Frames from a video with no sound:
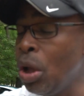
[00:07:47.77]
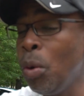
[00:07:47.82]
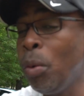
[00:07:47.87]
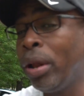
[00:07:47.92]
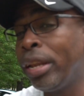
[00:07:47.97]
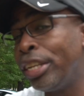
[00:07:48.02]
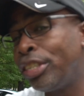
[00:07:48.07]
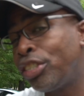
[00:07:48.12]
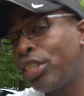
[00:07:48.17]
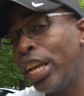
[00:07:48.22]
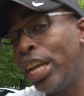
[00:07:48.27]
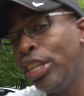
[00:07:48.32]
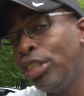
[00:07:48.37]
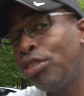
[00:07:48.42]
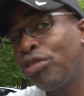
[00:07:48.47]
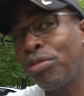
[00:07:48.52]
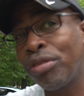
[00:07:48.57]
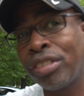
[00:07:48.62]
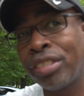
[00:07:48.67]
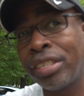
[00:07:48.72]
Well, it's
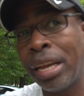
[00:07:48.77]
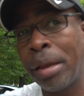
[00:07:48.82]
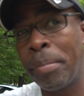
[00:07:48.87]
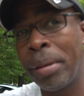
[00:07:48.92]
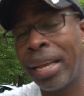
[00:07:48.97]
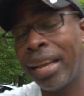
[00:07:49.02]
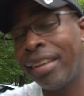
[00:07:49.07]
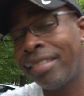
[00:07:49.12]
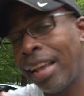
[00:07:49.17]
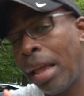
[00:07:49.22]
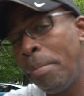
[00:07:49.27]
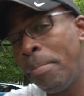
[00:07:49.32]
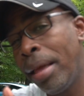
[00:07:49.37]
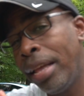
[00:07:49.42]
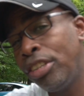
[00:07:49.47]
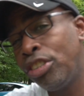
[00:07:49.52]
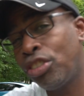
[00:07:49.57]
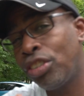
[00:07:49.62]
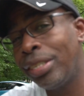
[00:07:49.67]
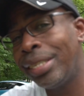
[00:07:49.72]
interesting because I
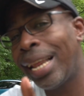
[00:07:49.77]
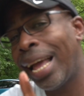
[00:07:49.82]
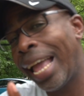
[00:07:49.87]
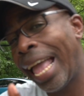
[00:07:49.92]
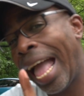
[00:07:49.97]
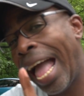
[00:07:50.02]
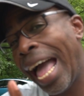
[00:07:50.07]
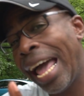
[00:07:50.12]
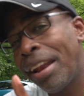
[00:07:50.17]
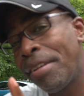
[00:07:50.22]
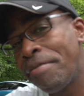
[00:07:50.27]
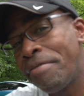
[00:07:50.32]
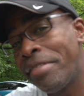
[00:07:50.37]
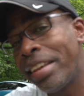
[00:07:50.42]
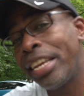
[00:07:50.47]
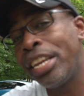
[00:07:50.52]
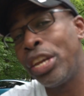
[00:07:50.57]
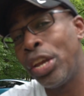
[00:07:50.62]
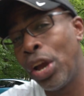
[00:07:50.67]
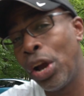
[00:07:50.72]
mentioned I had a
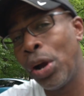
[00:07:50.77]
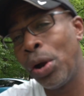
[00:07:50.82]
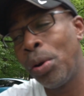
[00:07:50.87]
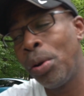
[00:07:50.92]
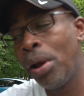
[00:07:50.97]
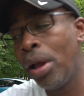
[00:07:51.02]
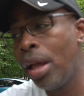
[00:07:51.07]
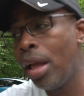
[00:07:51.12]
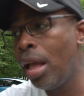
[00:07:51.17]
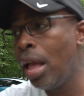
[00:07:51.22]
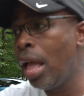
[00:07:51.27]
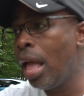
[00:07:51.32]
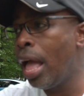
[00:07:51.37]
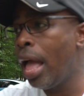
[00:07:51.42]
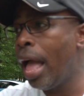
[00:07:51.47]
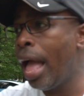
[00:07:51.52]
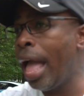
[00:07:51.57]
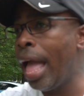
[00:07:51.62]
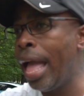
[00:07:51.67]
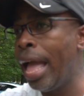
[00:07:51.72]
video.
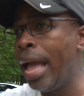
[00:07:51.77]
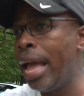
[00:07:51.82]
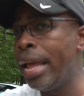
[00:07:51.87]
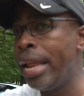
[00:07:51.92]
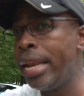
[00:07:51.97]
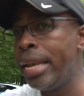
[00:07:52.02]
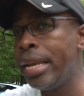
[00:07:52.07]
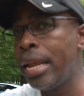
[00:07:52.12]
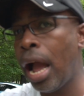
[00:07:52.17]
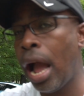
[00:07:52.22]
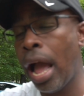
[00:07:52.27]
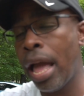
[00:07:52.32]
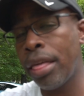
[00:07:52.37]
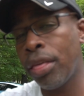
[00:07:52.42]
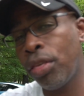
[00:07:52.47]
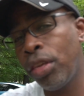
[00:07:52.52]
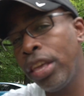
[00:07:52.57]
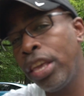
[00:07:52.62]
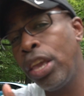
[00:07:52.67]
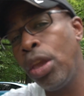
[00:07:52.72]
And I
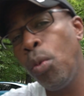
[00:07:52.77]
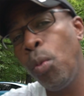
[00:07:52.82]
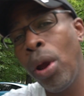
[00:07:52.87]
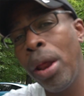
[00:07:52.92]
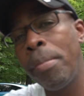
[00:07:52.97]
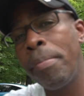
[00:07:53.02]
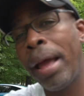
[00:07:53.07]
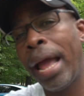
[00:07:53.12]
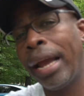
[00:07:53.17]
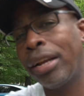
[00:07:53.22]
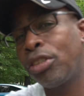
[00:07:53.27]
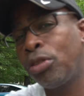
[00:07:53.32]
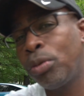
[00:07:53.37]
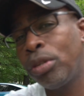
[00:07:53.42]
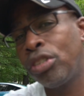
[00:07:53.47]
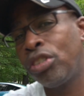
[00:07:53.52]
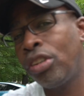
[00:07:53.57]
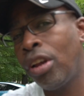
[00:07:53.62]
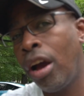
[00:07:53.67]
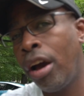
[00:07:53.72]
think he went back to
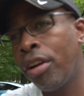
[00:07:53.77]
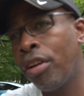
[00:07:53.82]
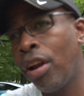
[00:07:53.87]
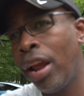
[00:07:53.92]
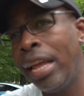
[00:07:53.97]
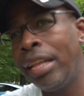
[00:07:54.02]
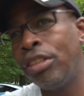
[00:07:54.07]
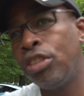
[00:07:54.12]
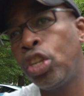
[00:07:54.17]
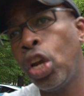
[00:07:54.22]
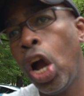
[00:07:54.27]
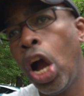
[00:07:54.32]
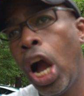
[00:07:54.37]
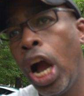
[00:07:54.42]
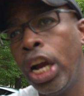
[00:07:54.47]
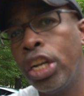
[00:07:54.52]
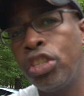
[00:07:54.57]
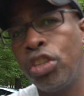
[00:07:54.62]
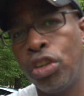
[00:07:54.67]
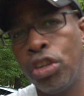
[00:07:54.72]
his daughter and
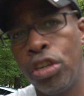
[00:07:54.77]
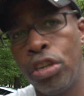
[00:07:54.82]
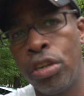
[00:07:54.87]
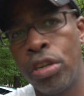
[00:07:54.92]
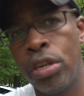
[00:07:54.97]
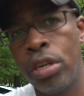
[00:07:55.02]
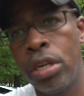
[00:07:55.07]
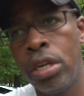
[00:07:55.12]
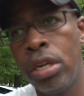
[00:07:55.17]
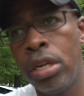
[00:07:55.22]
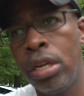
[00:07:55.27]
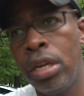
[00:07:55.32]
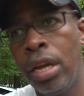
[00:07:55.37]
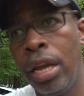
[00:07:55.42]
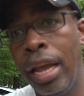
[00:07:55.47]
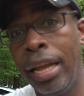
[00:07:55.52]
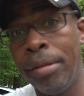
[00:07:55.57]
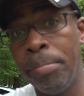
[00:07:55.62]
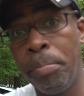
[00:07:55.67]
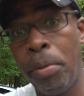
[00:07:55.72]
talked to her
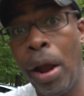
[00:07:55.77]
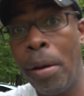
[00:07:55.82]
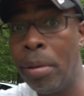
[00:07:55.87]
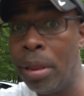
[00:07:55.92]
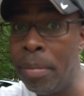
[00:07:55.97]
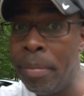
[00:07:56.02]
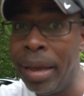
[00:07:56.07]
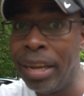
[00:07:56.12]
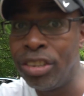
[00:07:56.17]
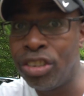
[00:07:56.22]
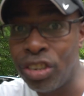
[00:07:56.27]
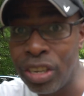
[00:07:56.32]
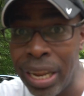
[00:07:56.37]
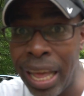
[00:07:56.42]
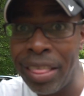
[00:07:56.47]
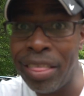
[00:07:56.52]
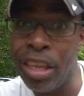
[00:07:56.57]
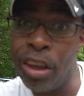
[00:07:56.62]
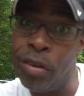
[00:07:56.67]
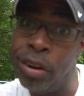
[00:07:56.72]
and probably mentioned
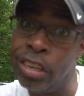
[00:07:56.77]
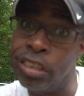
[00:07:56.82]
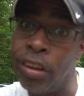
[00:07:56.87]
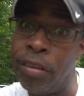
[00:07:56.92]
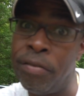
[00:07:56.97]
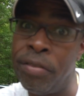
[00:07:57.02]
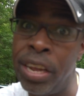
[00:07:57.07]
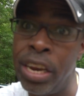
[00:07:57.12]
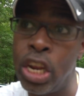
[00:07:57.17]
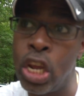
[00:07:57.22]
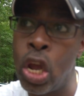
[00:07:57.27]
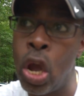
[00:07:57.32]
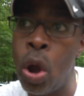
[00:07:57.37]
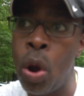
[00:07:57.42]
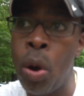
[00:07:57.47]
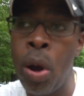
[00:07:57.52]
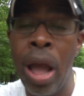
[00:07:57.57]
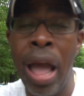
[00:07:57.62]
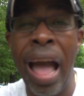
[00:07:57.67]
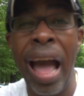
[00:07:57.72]
that there is a
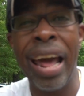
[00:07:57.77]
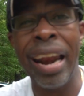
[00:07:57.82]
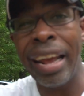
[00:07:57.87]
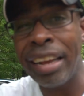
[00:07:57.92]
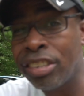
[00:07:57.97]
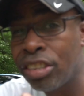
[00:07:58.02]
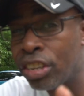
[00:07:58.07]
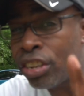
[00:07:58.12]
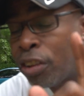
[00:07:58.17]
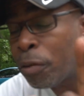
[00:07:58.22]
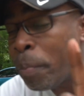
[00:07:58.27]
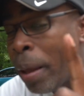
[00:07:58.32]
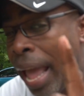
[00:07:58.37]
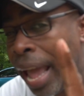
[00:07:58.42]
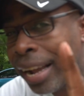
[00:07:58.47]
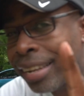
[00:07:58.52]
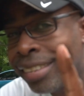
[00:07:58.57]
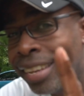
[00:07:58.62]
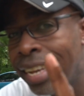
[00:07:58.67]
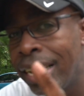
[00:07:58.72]
video. And I
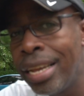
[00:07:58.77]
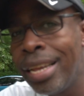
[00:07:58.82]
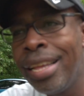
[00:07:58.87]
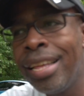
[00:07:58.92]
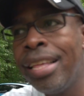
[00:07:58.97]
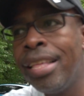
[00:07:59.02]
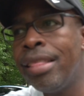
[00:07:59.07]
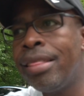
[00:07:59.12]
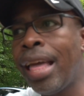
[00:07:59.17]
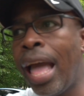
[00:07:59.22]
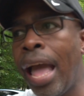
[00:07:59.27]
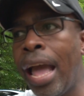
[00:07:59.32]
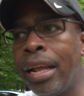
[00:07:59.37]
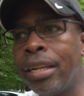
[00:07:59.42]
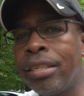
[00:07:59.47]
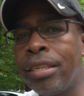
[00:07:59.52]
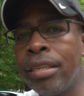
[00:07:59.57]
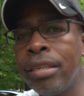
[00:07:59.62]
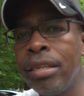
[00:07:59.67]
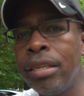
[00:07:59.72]
suspect
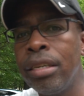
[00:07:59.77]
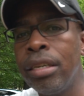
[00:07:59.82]
that